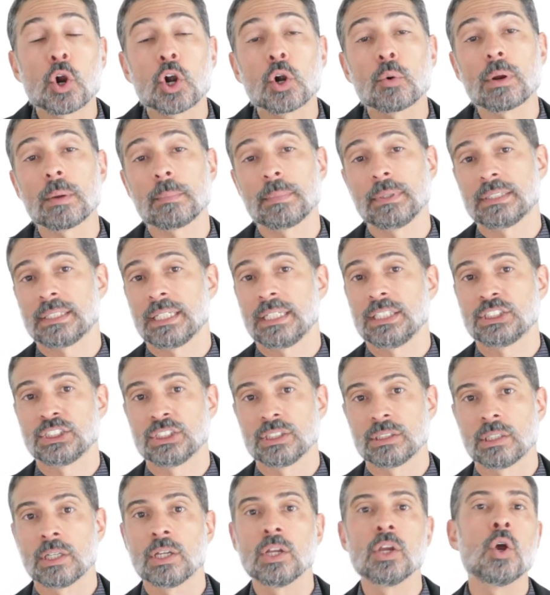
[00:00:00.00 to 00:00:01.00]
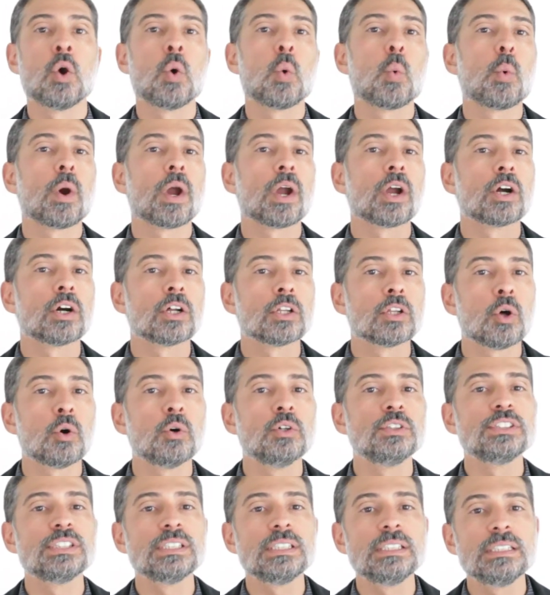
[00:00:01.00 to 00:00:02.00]
reputation. When
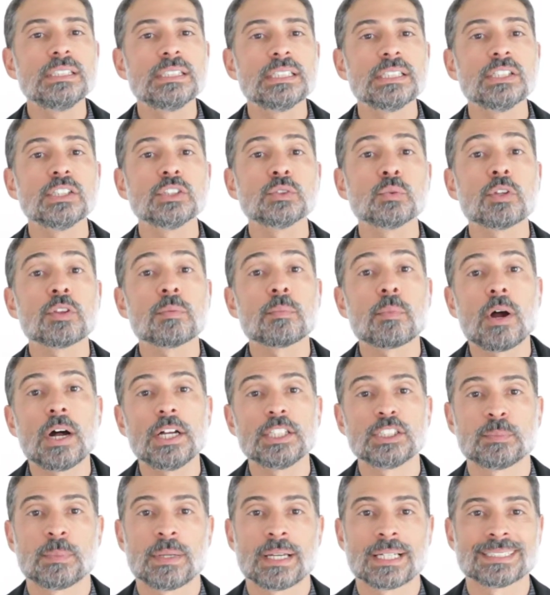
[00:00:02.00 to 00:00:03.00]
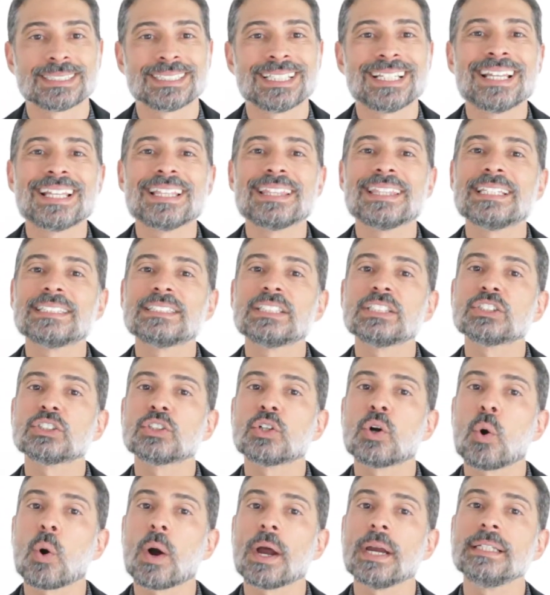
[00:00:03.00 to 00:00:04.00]
closing deals with prospects, this is
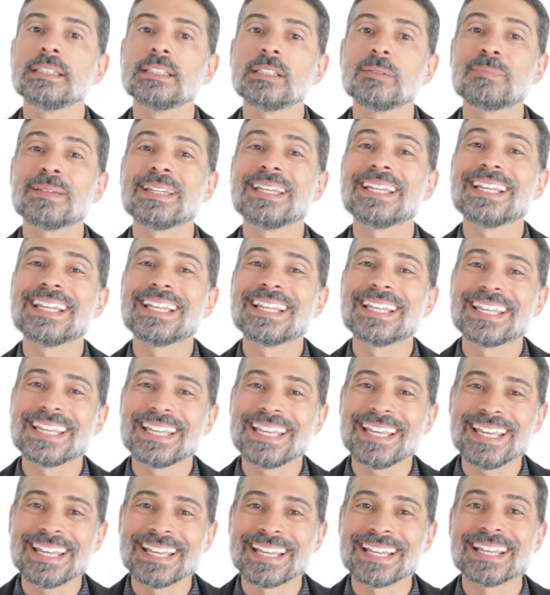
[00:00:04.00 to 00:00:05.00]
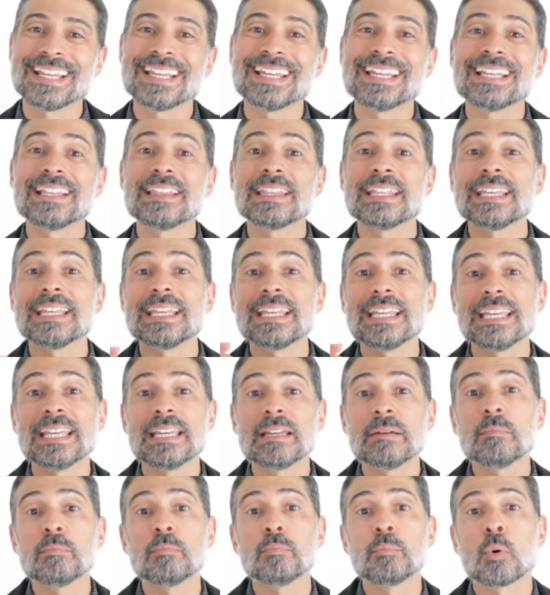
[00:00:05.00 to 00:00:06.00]
going to be key in the
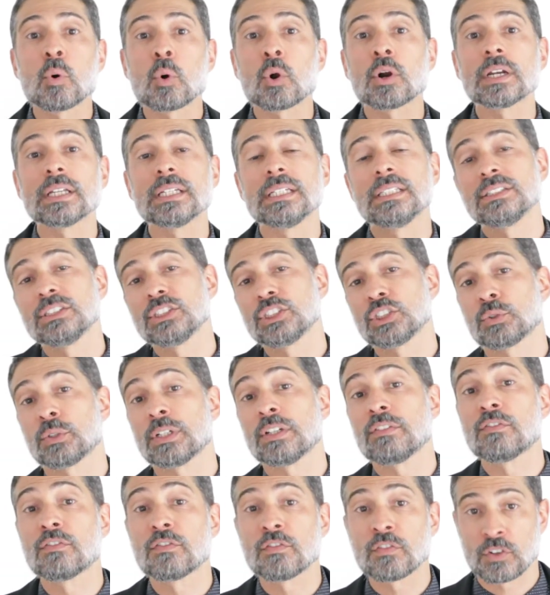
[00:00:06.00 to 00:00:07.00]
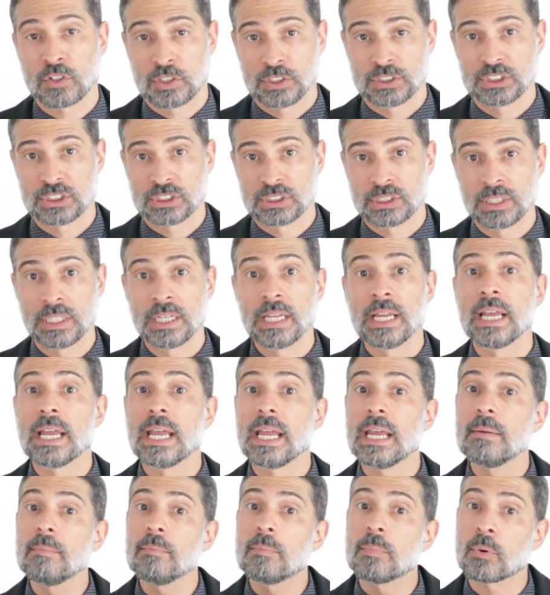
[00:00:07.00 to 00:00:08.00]
import industry first.
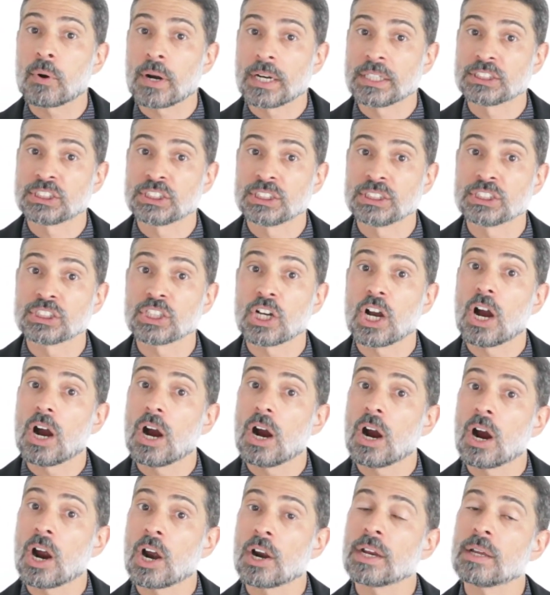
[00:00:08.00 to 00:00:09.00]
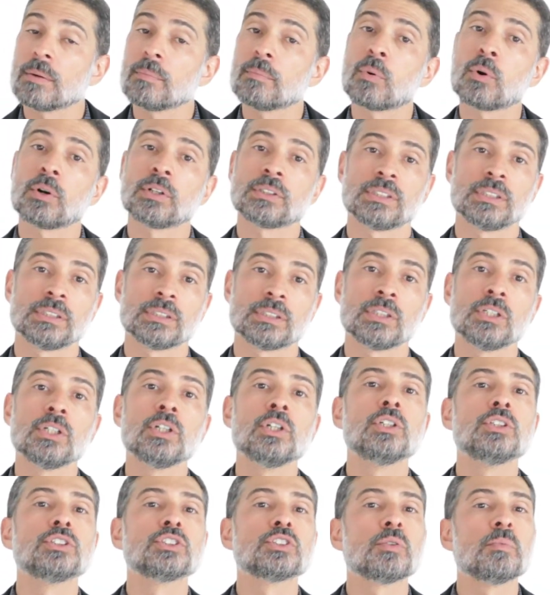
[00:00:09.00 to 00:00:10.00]
Impressions are important,
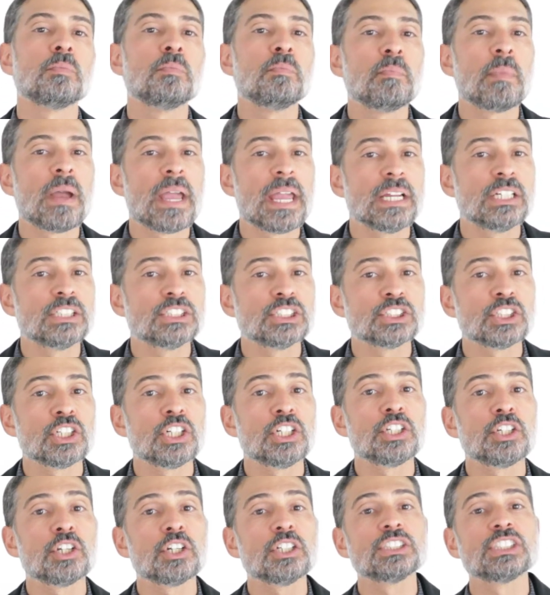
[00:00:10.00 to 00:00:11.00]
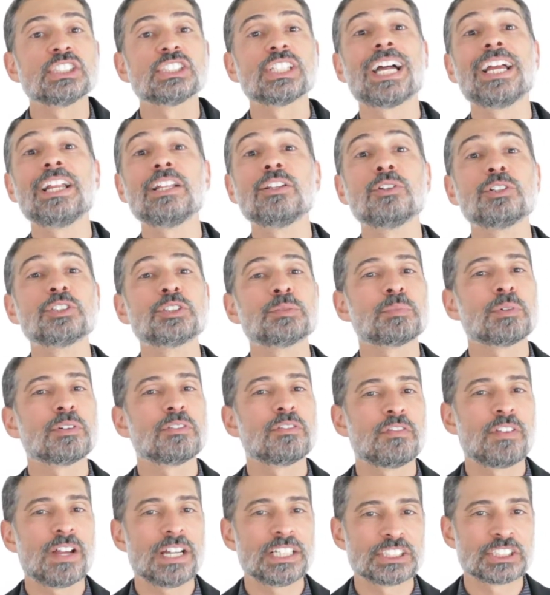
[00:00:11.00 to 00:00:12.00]
so make sure your site looks
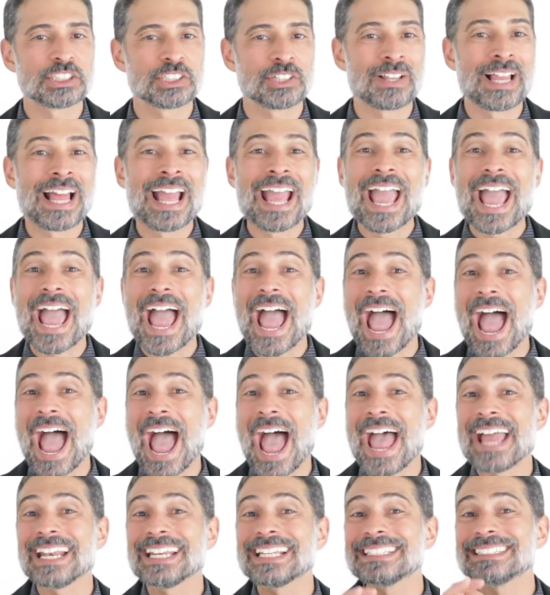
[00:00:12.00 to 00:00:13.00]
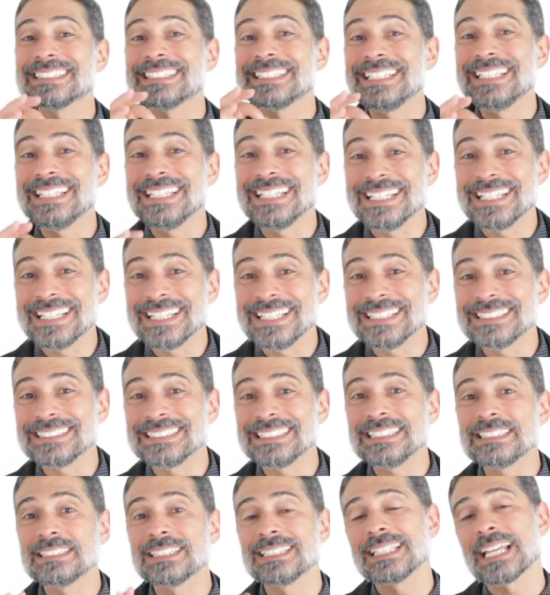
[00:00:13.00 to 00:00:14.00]
professional and is
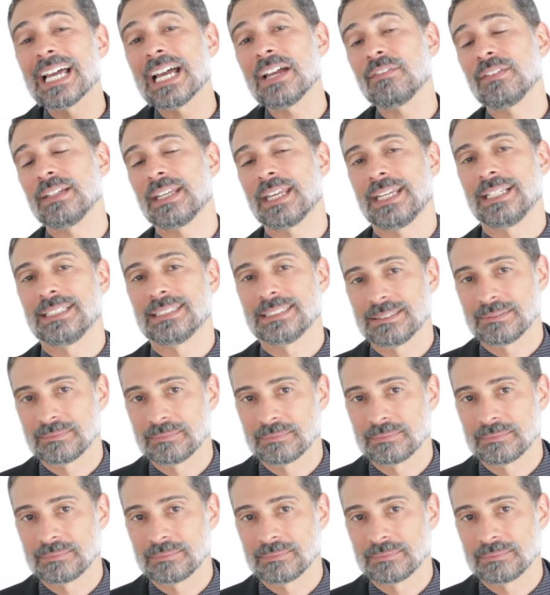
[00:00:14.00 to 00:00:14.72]
easy to navigate.